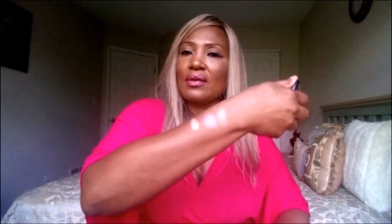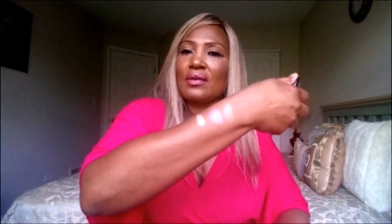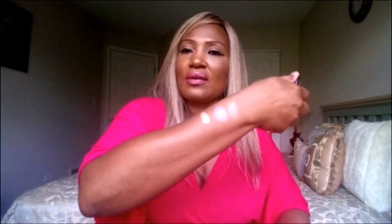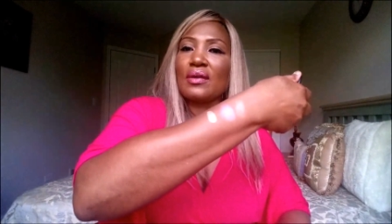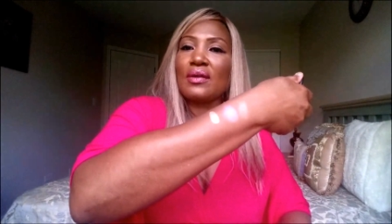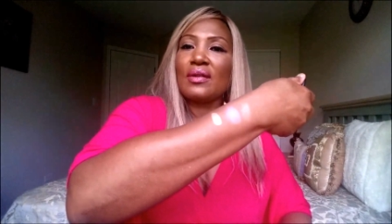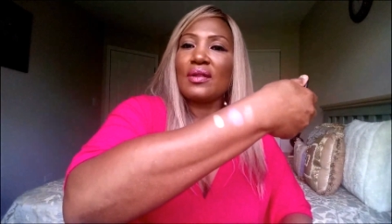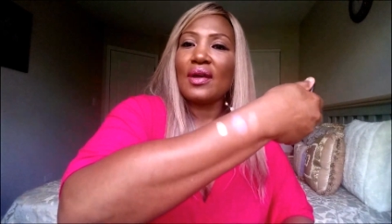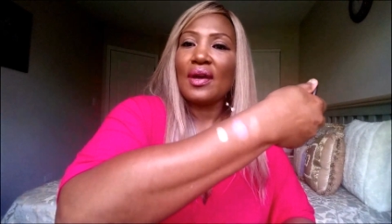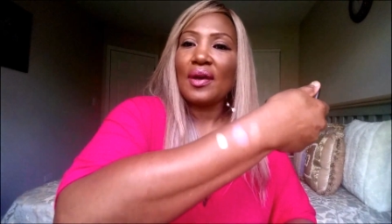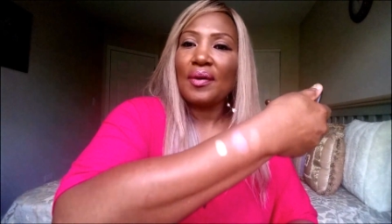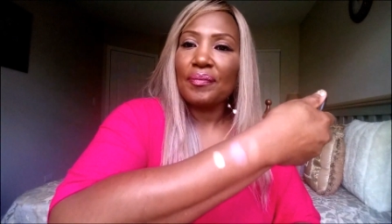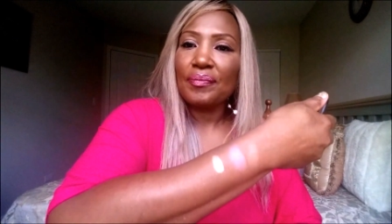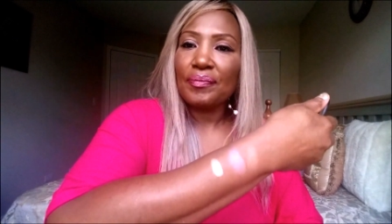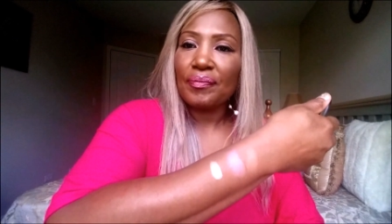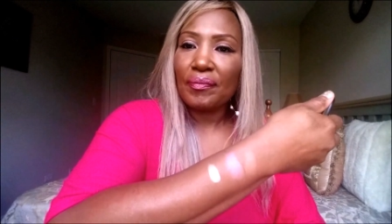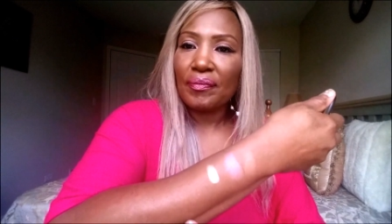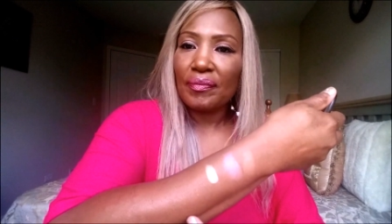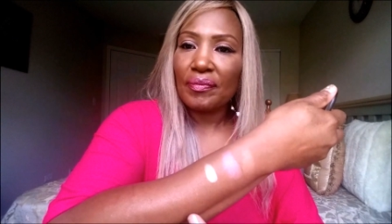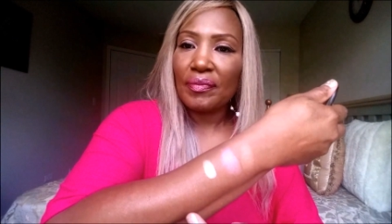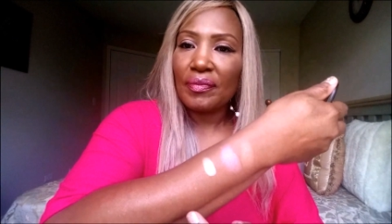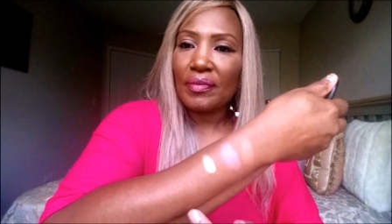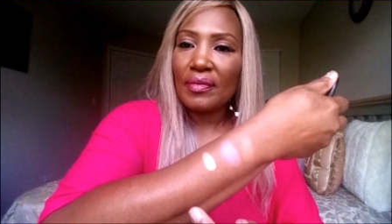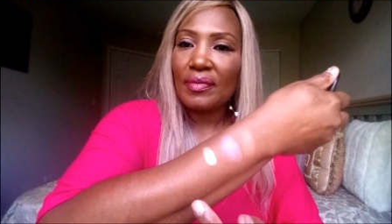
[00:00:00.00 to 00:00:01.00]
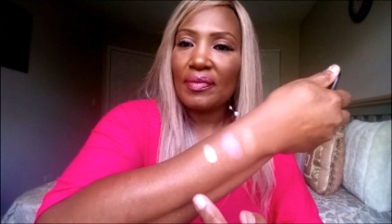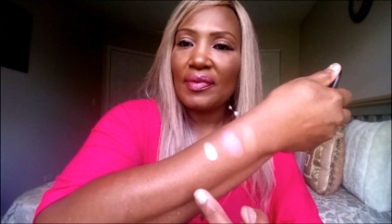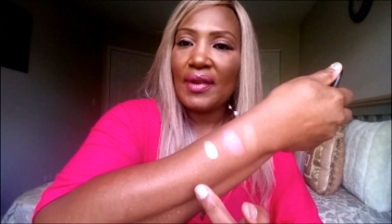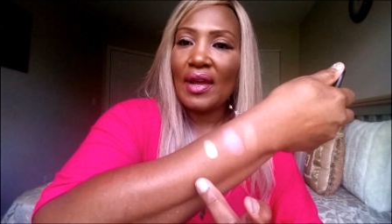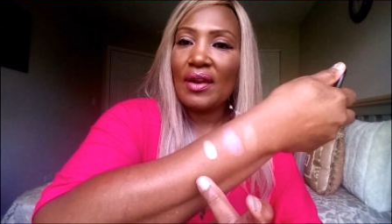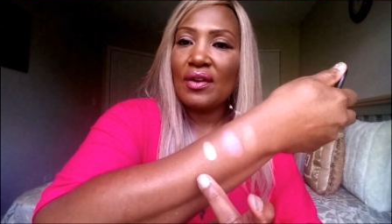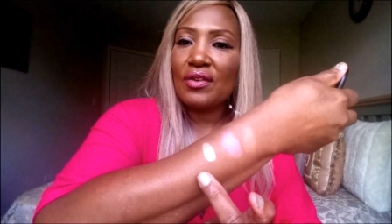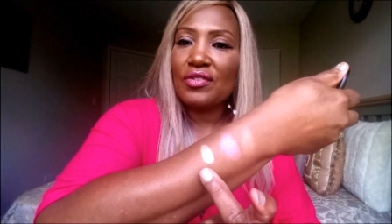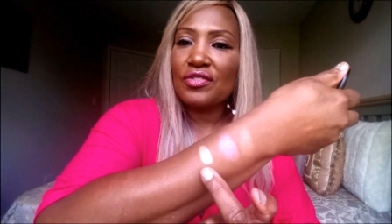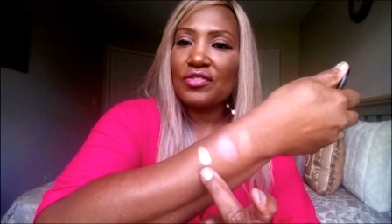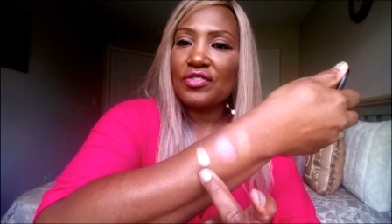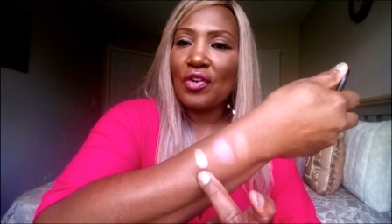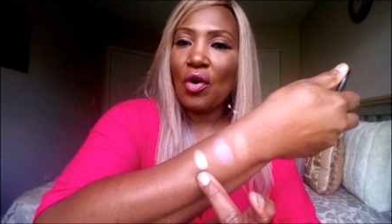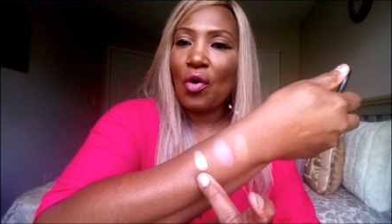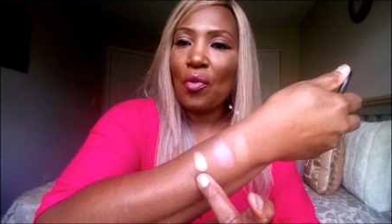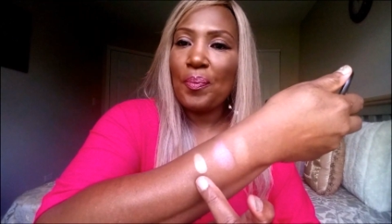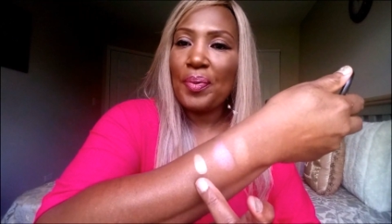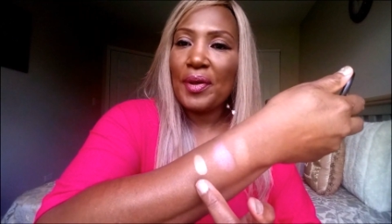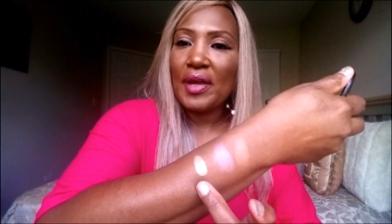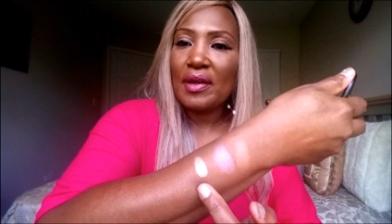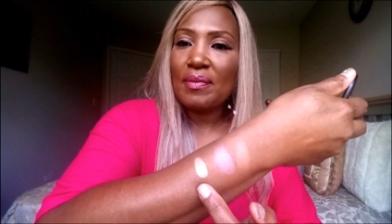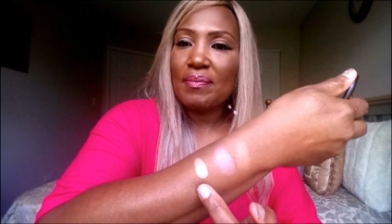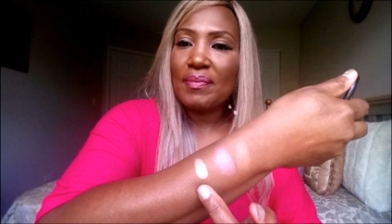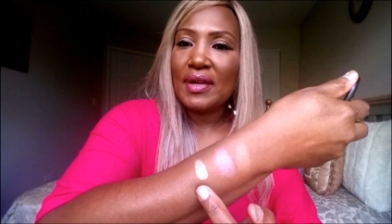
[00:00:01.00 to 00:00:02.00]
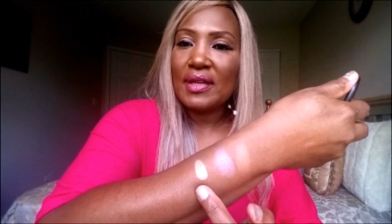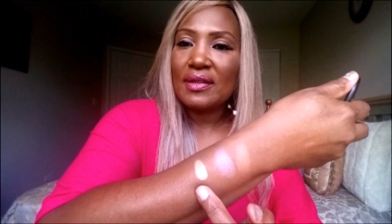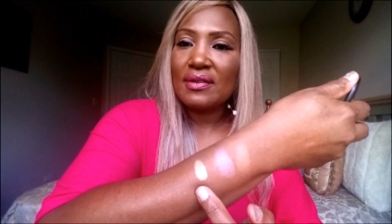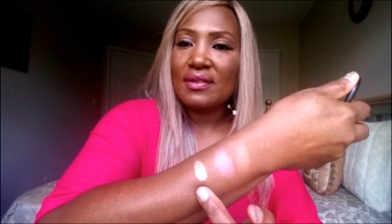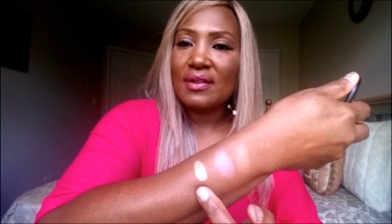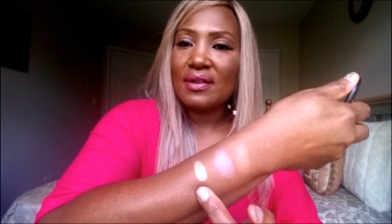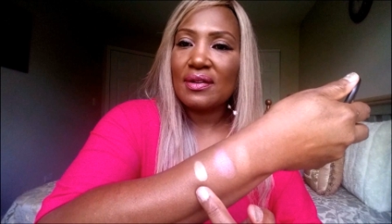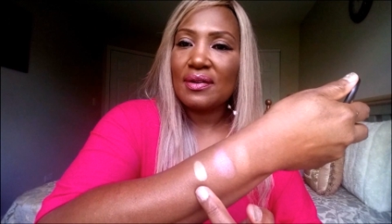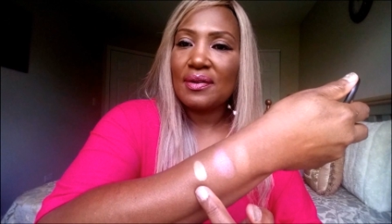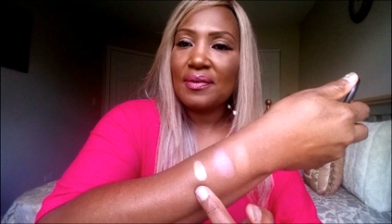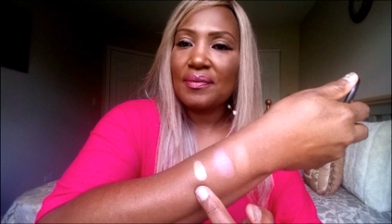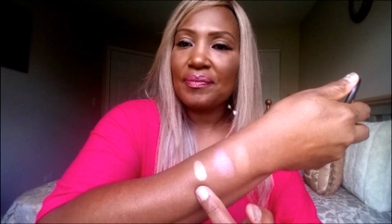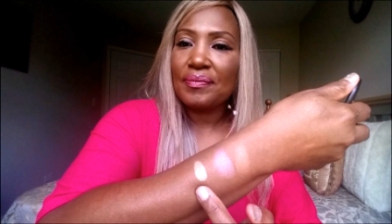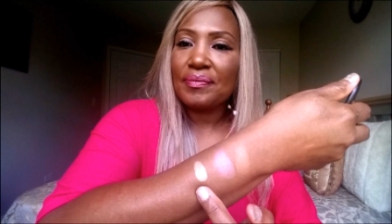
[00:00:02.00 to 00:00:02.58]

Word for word: Look at that. That is so pigmented.